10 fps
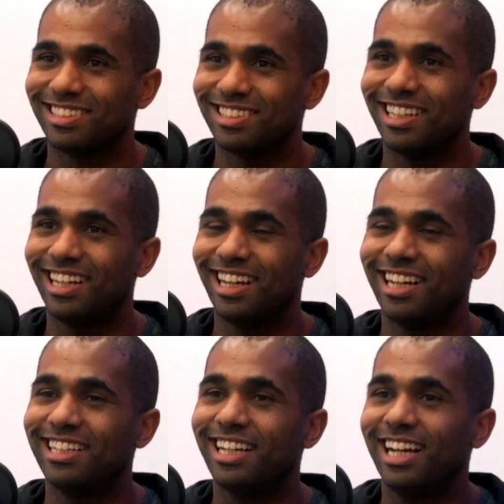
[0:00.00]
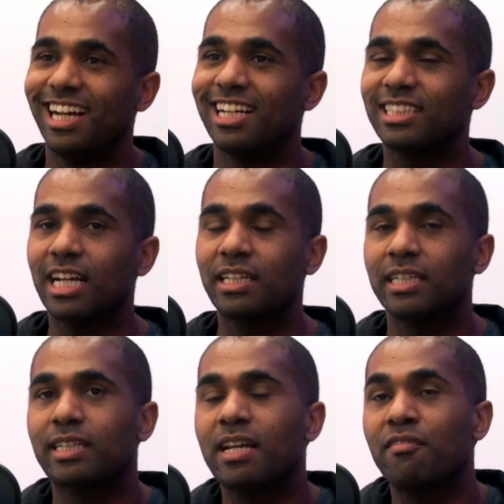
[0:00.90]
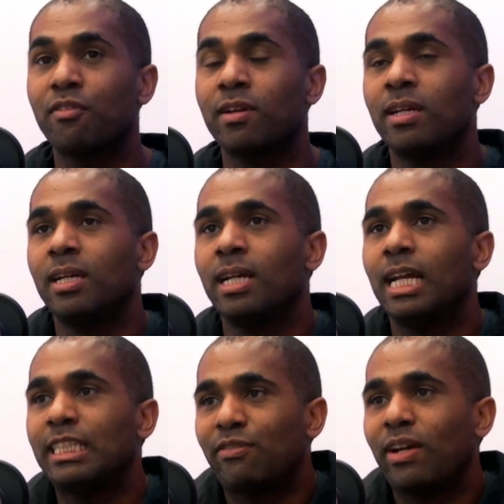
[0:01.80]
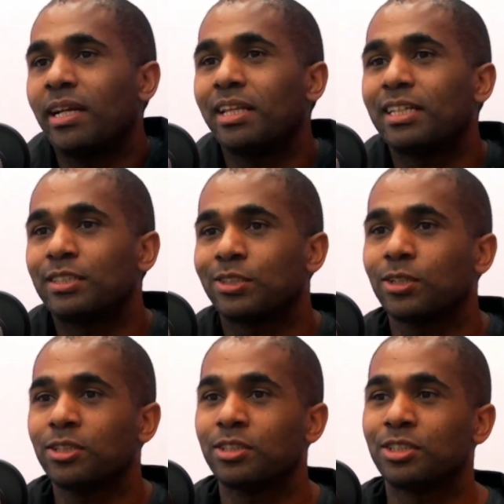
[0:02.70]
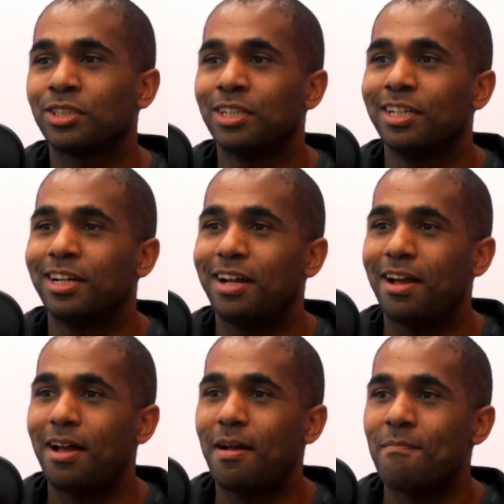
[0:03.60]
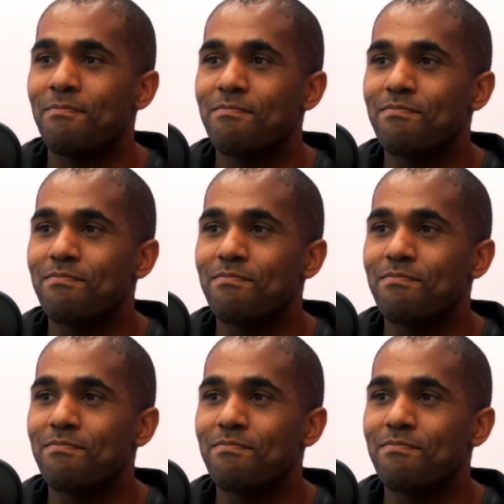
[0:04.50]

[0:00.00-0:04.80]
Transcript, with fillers: Yeah, yeah, exactly. It's kind of, it's funny, like search, you